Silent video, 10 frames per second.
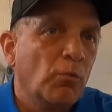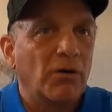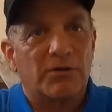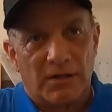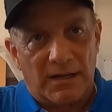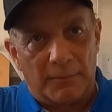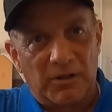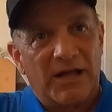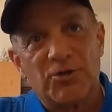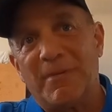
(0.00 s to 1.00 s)
Well, I'm
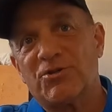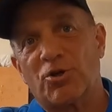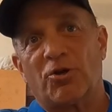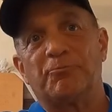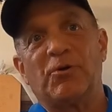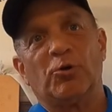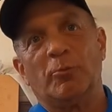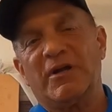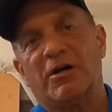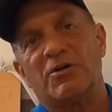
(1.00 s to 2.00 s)
glad you mentioned computer,
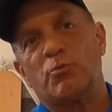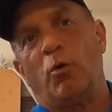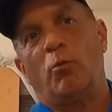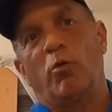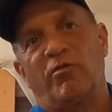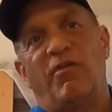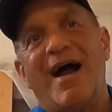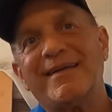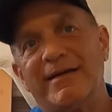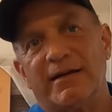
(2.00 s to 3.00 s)
because what we're
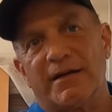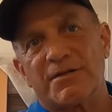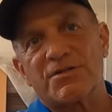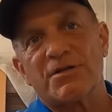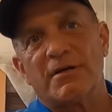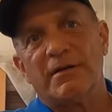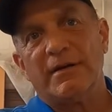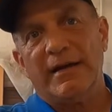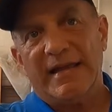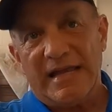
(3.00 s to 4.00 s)
finding is,
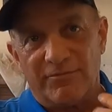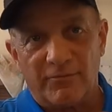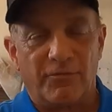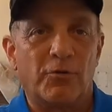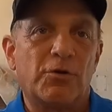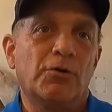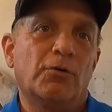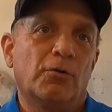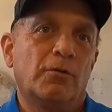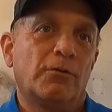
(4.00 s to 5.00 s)
even for
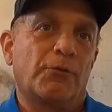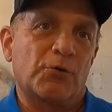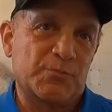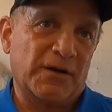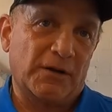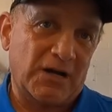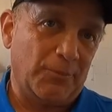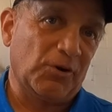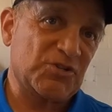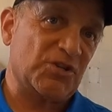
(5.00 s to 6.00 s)
you, there's been a
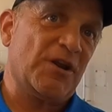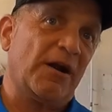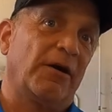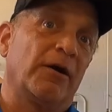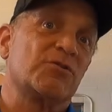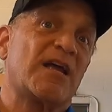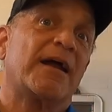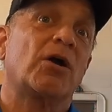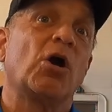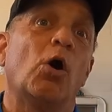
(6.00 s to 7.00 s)
couple of scenarios
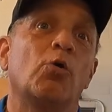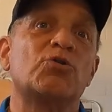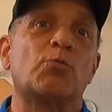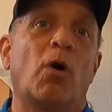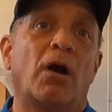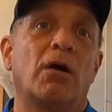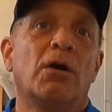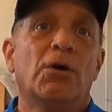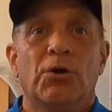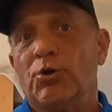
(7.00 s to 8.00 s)
and codes where
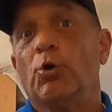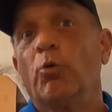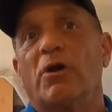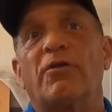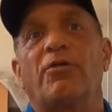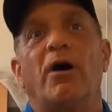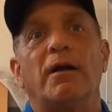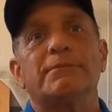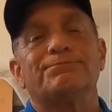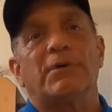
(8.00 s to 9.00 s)
you really
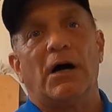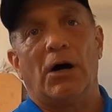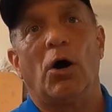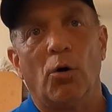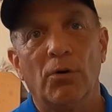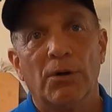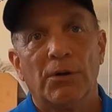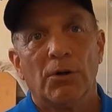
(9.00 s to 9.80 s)
thought, uh-oh,